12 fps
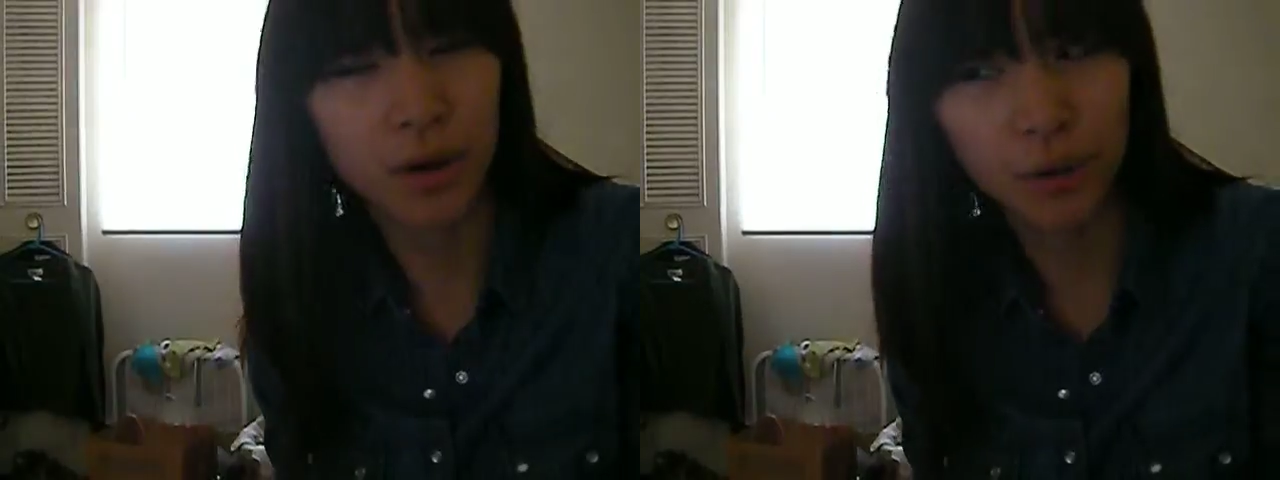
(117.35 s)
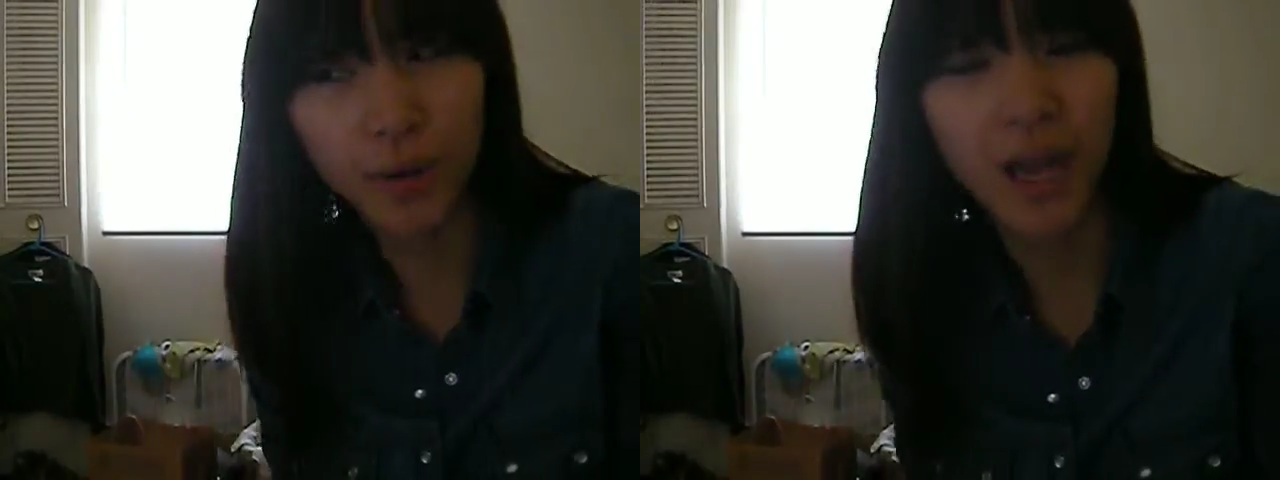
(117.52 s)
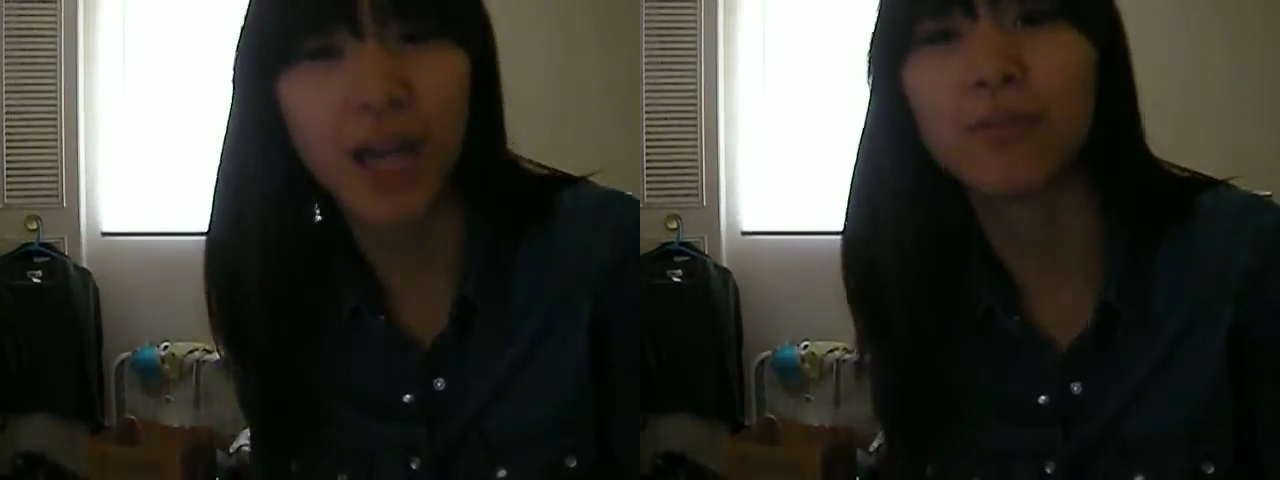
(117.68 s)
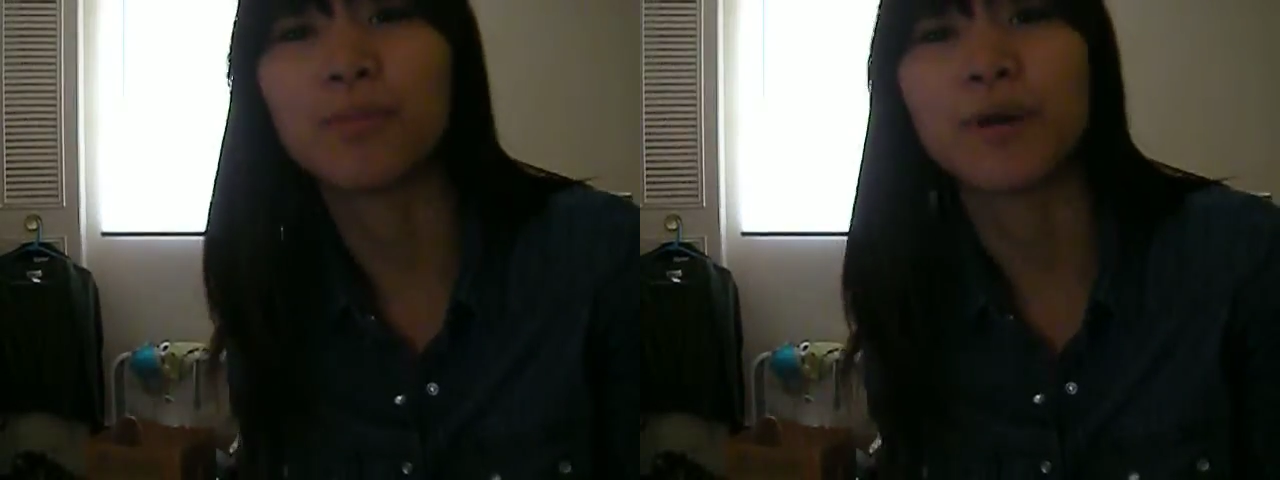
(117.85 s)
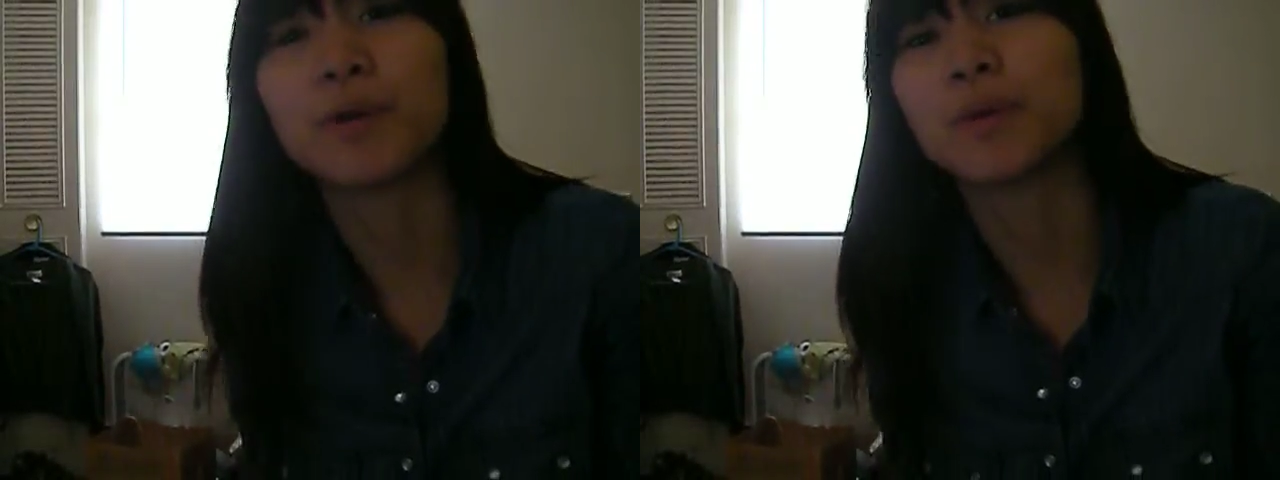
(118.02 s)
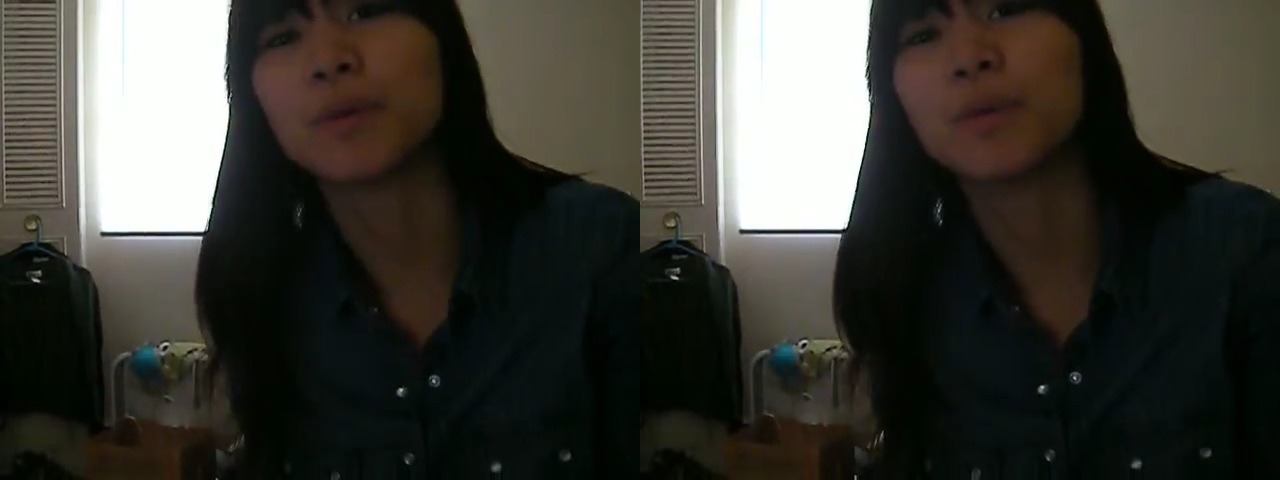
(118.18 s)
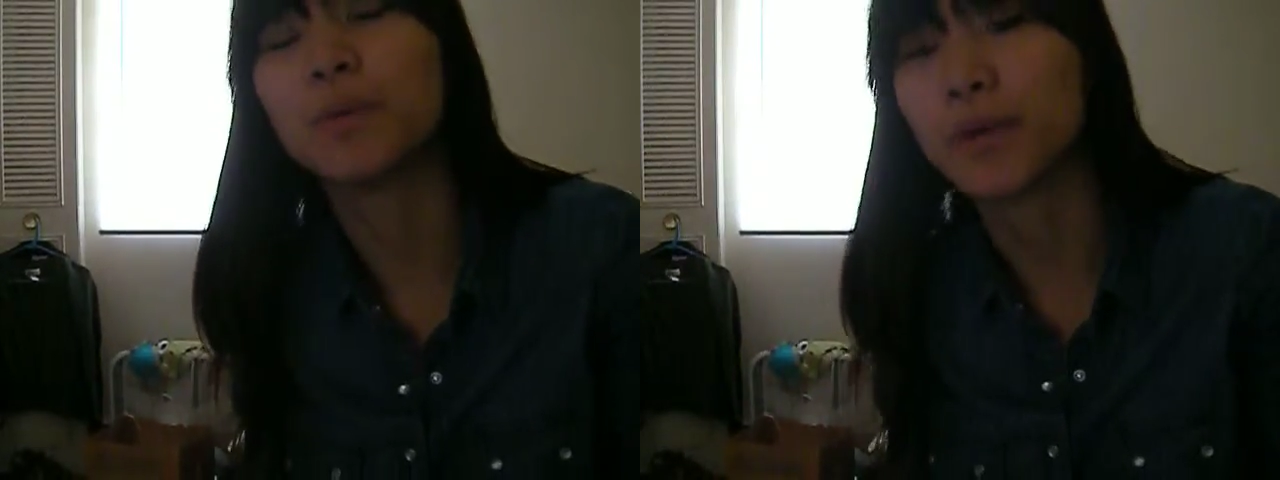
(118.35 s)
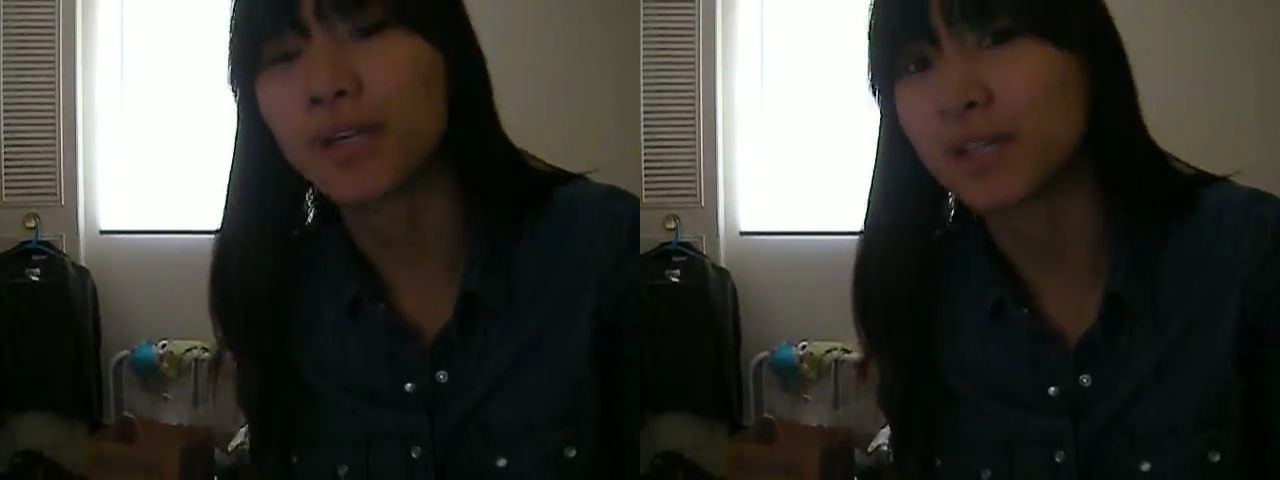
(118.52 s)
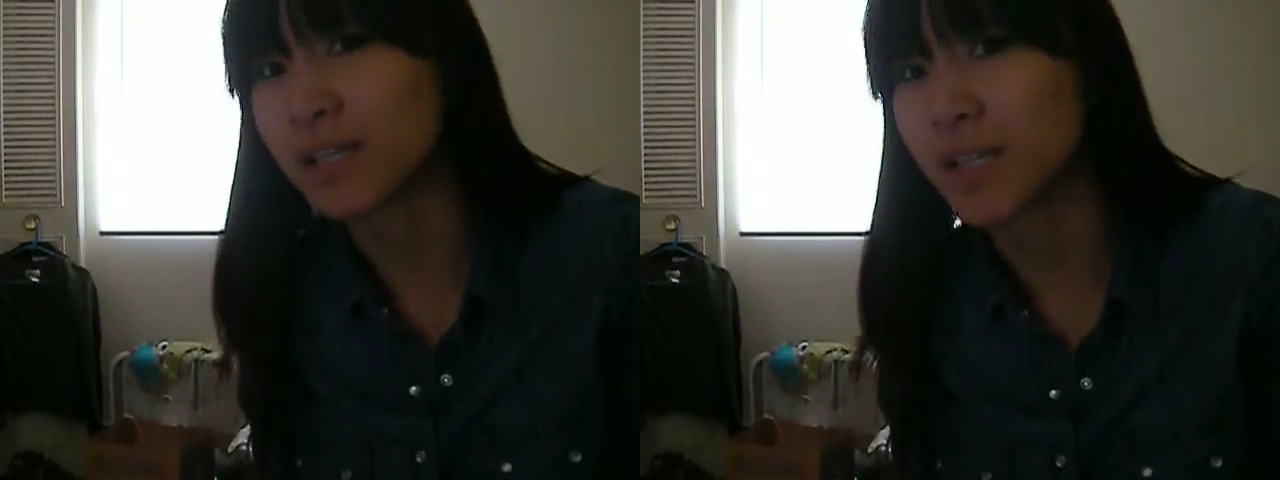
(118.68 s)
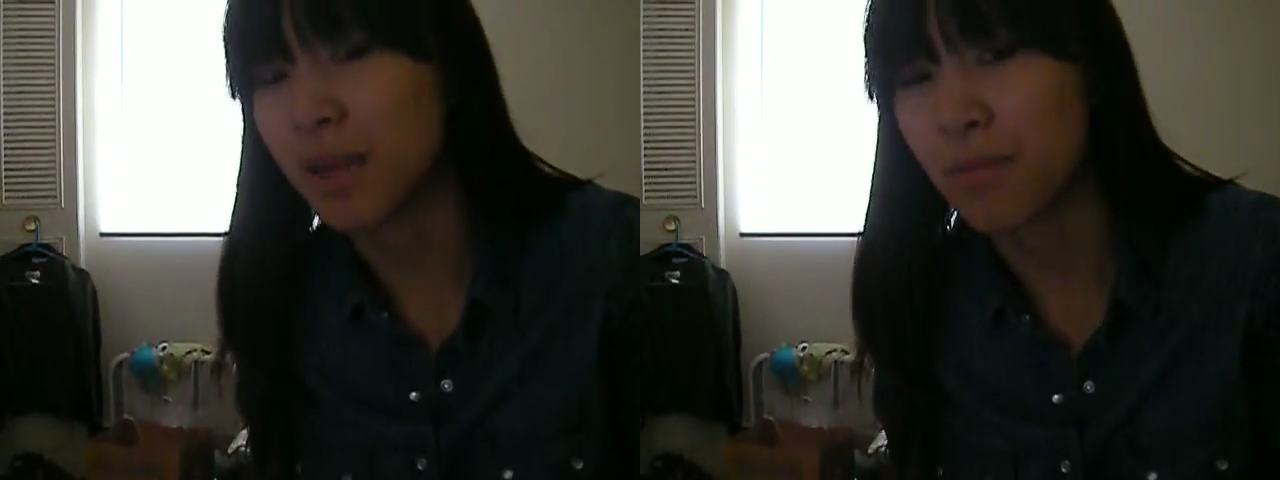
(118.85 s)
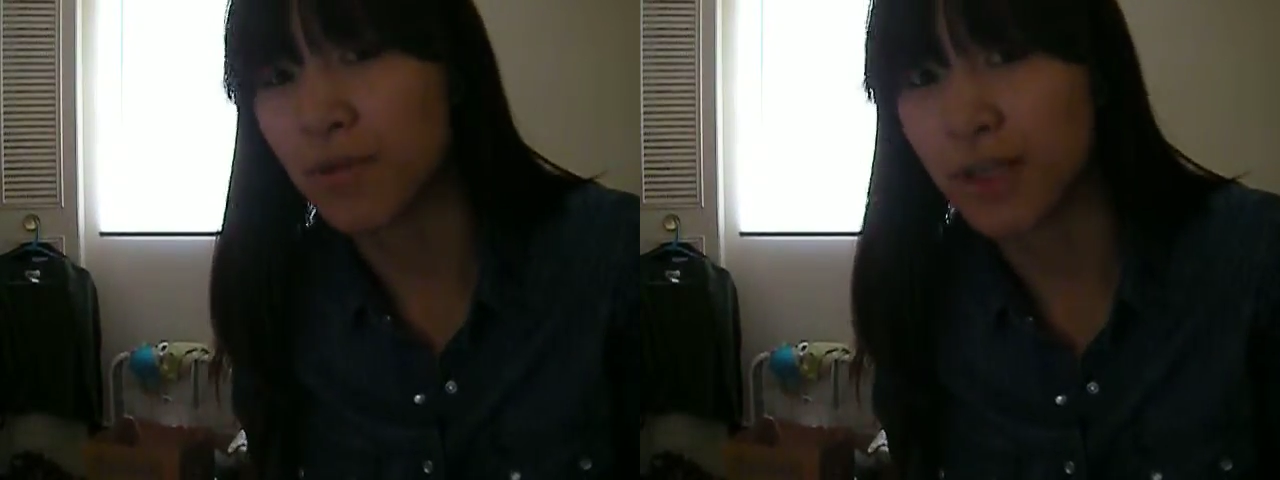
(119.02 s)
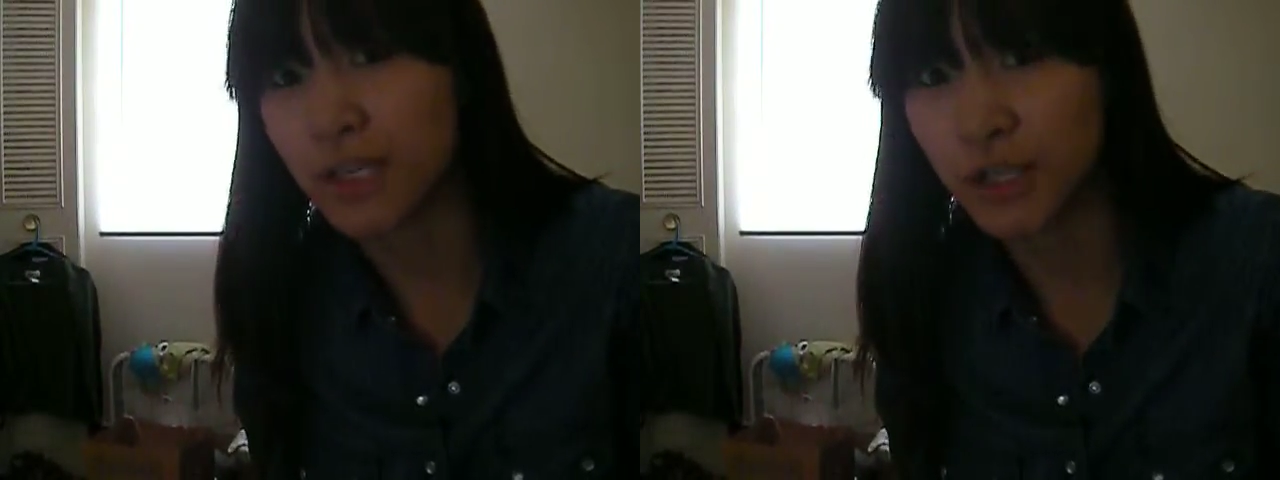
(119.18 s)
okay, but what is the name
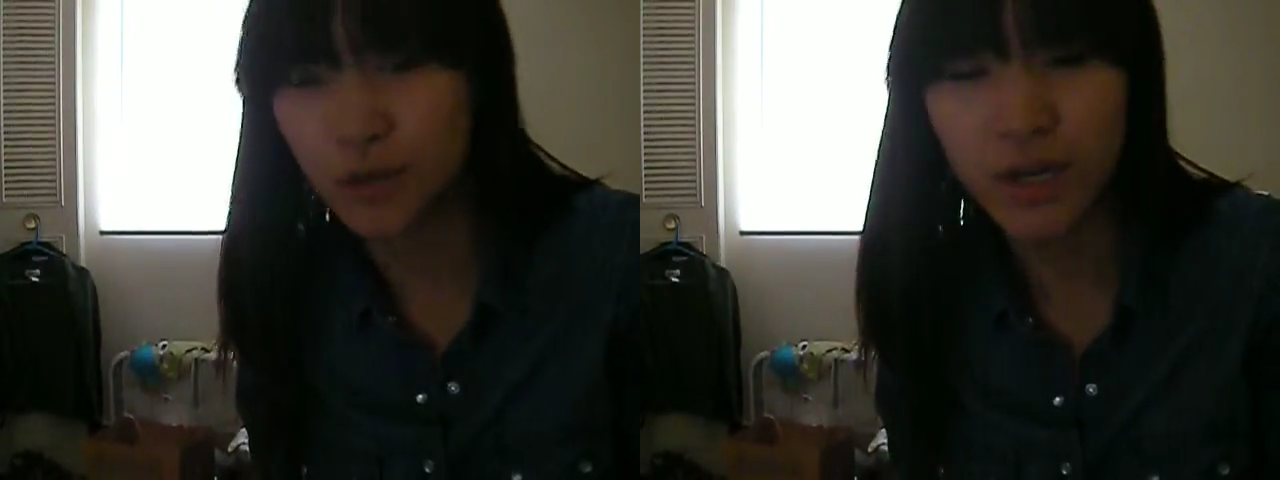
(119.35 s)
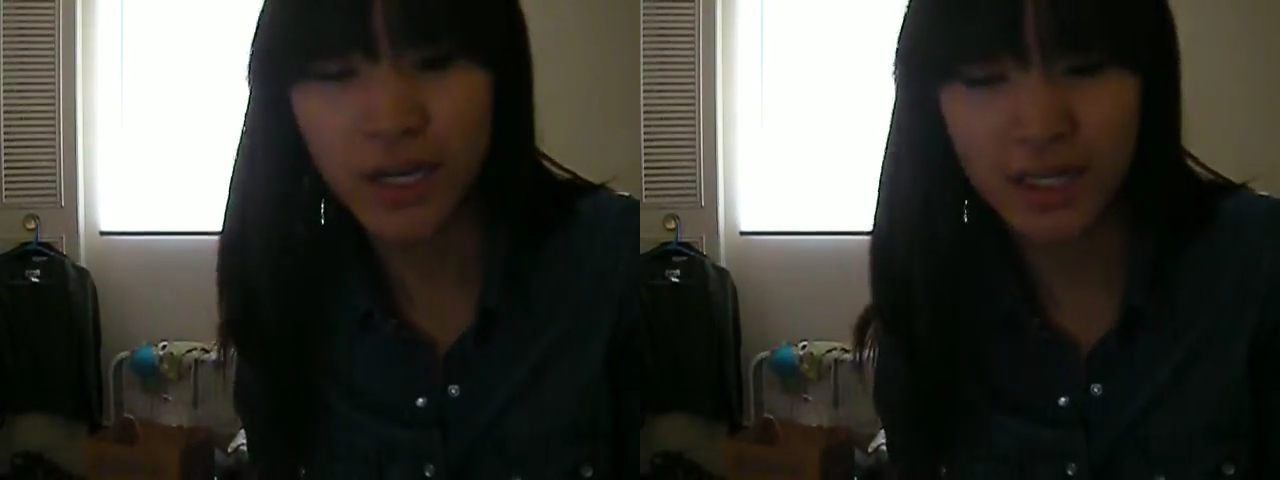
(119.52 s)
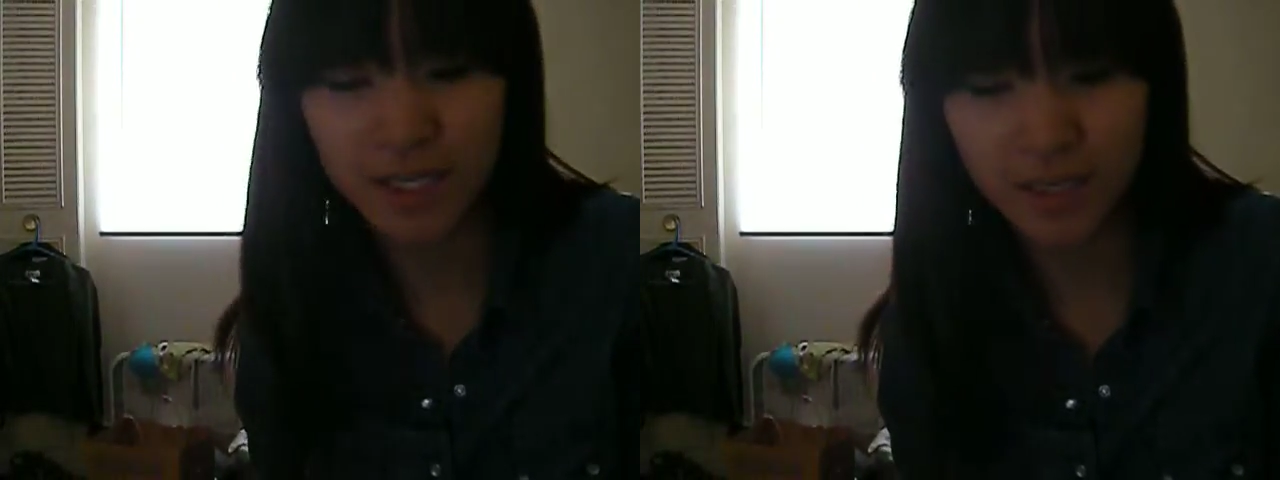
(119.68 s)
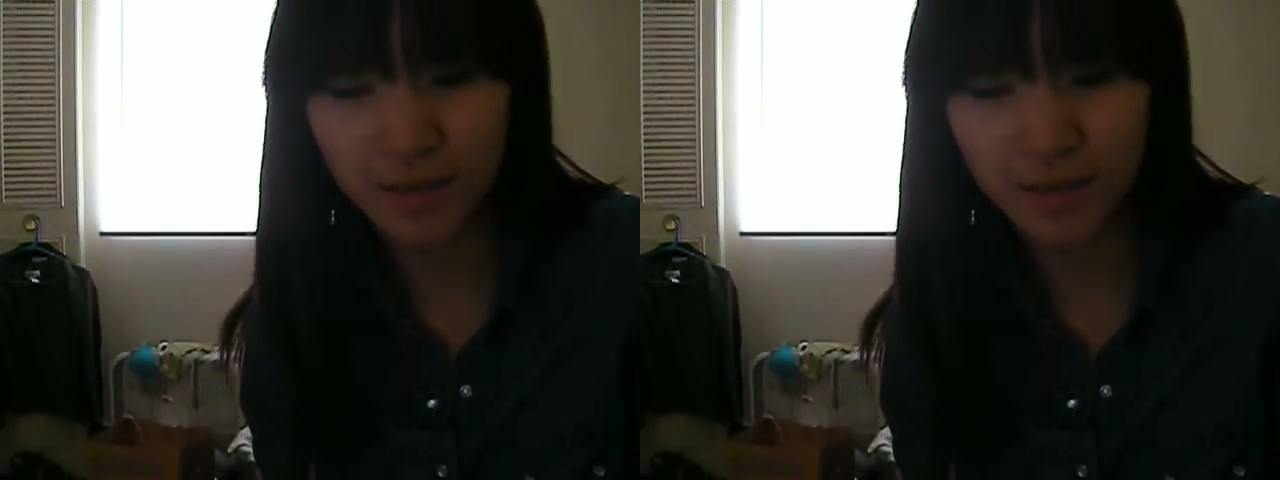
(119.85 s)
of the street?